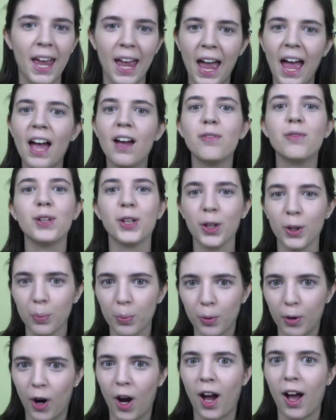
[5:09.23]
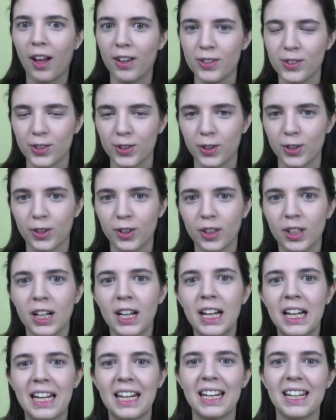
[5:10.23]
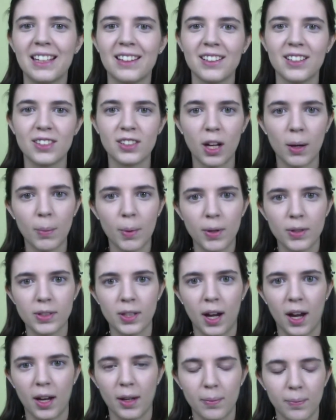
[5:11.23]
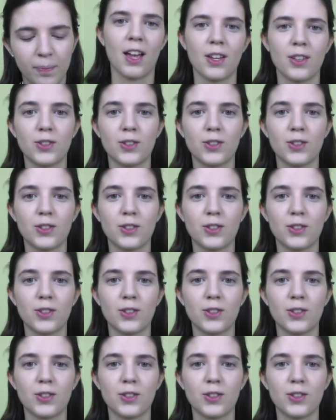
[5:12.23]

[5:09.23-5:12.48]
heavier bronzer in the summertime.